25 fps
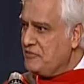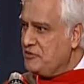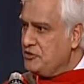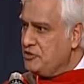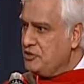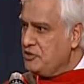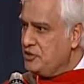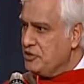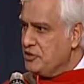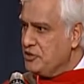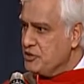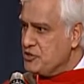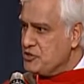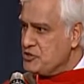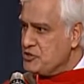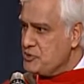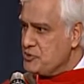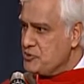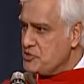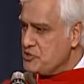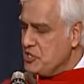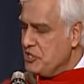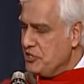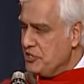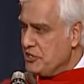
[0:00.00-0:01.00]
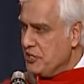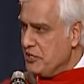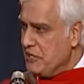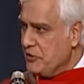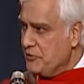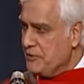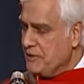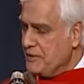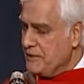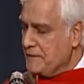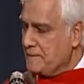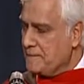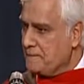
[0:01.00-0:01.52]
years. He was a
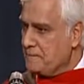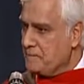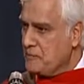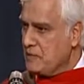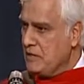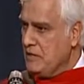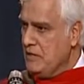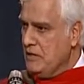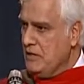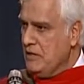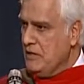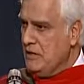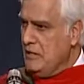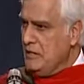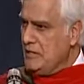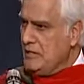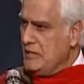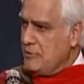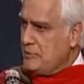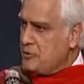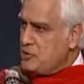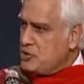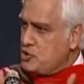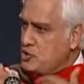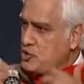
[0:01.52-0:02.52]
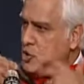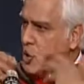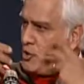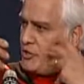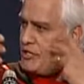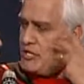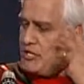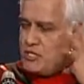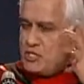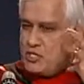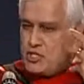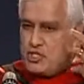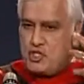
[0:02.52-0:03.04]
Hungarian. He was
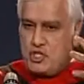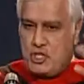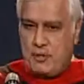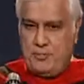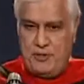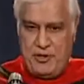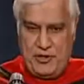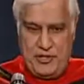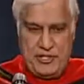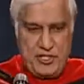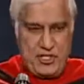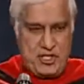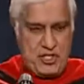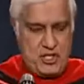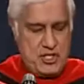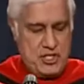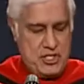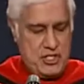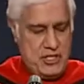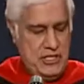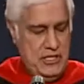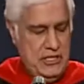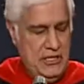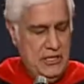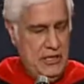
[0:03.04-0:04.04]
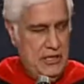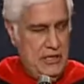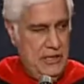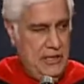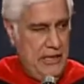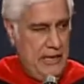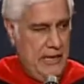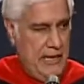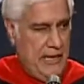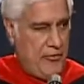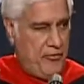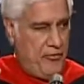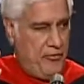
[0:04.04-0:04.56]
talking gibberish.
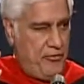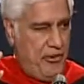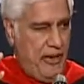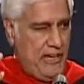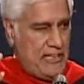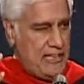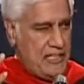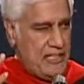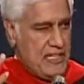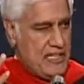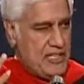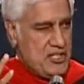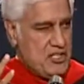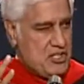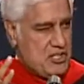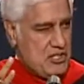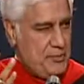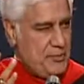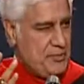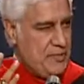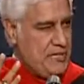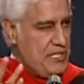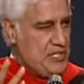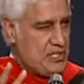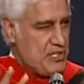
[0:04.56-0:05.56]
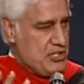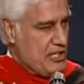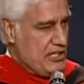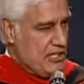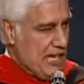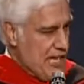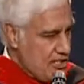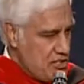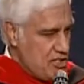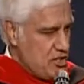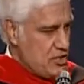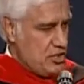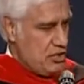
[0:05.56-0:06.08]
And finally somebody said,
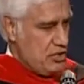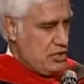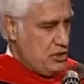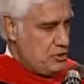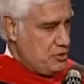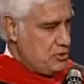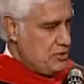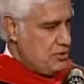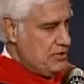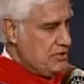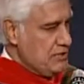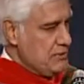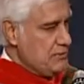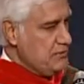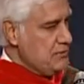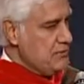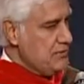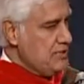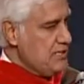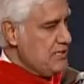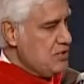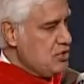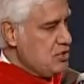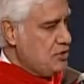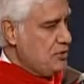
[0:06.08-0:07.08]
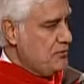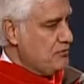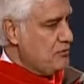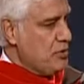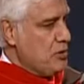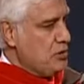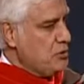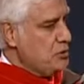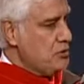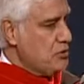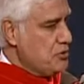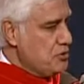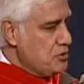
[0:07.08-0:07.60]
execute him. He is of
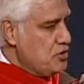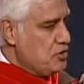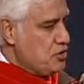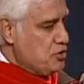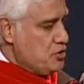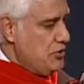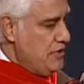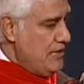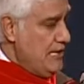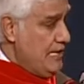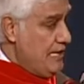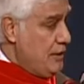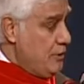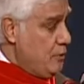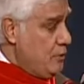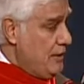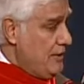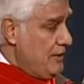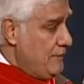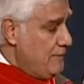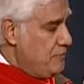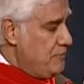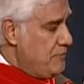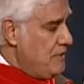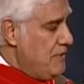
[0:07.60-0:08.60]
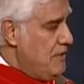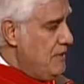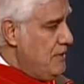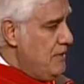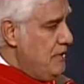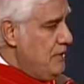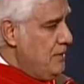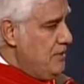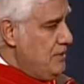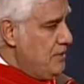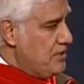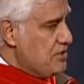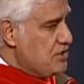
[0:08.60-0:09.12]
no use to anyone.
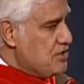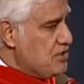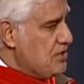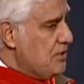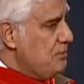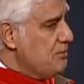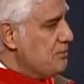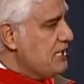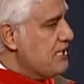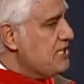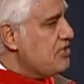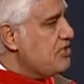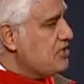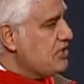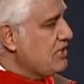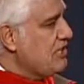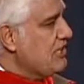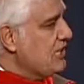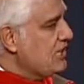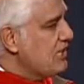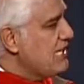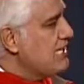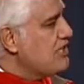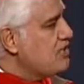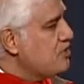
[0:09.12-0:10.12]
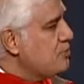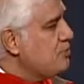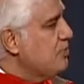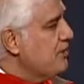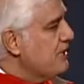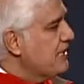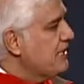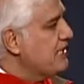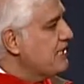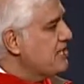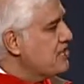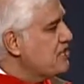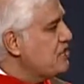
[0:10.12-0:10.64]
But somebody said, at least
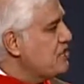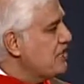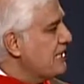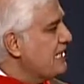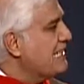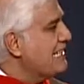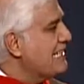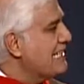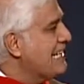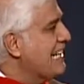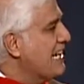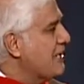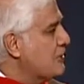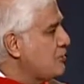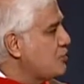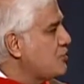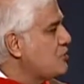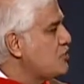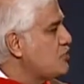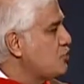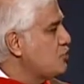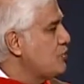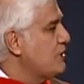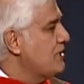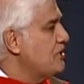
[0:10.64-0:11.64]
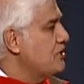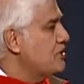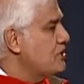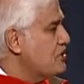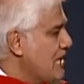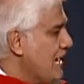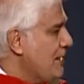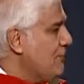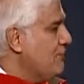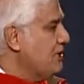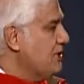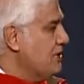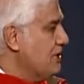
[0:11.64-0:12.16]
bring in a psychiatrist to
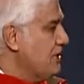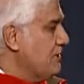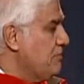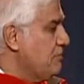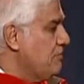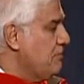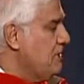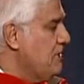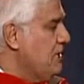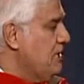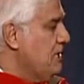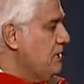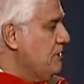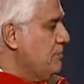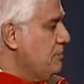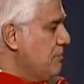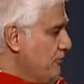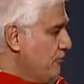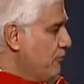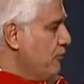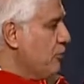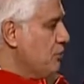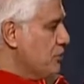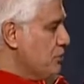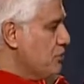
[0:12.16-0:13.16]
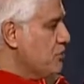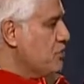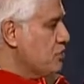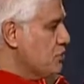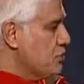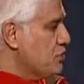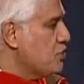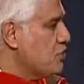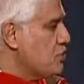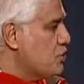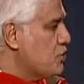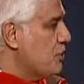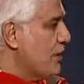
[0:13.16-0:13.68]
examine him before you
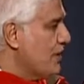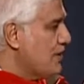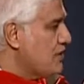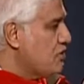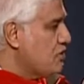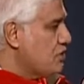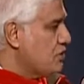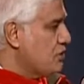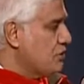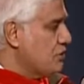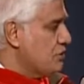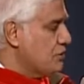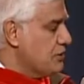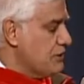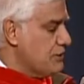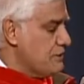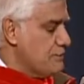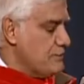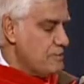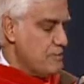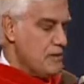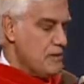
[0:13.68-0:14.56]
choose to execute him.